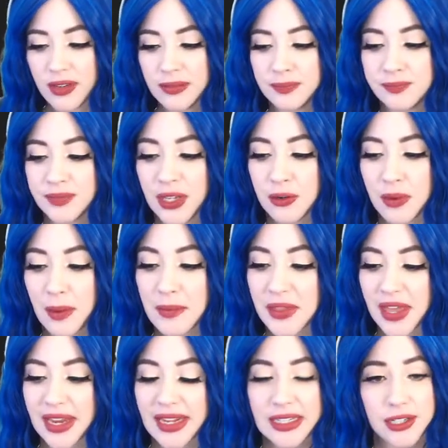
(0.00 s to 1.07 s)
And remember
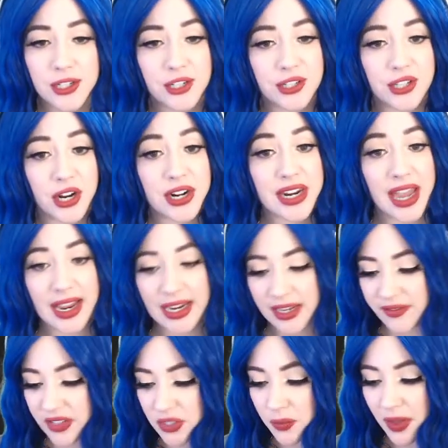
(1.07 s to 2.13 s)
that integers are negative
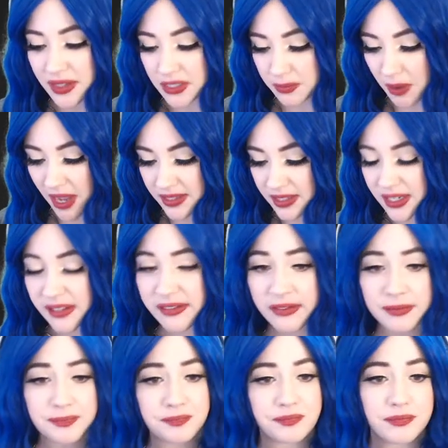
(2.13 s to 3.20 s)
as well as positive.
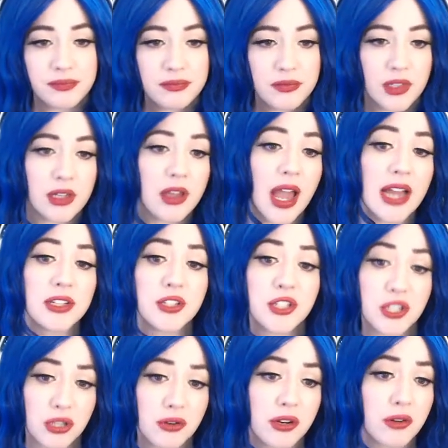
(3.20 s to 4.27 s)

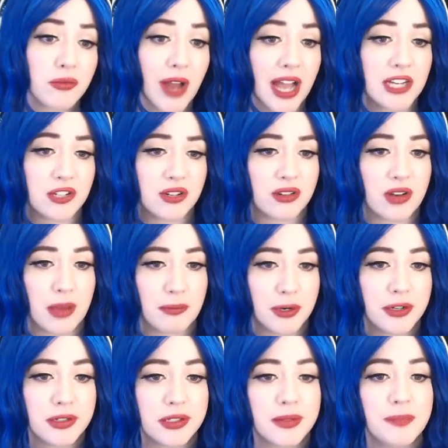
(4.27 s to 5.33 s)
So your rational
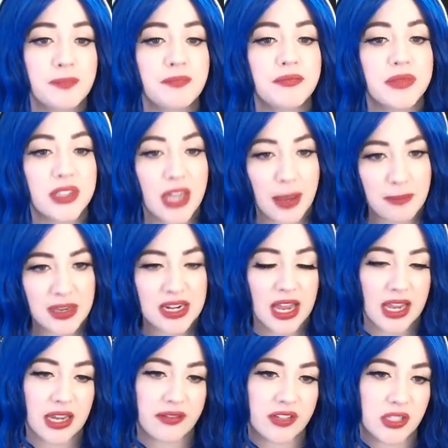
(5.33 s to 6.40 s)
numbers can be
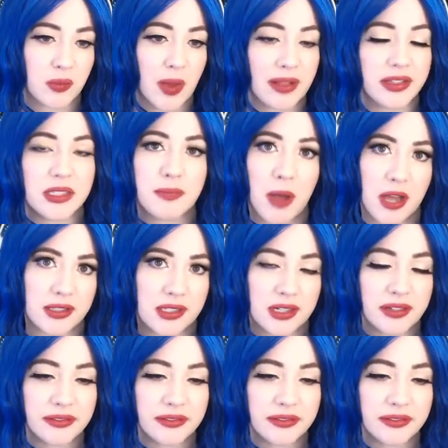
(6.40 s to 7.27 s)
negative as well as positive.